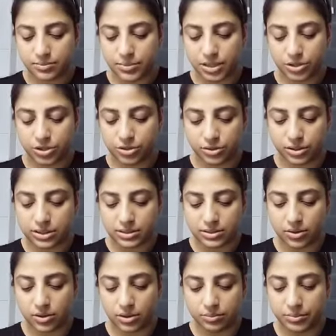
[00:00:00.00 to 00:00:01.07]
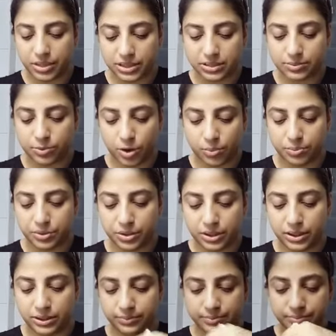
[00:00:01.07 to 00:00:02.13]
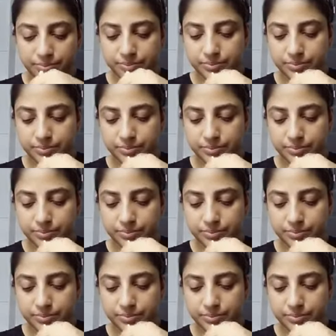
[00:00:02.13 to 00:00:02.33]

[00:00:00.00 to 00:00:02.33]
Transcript: Make sure it's all mixed properly.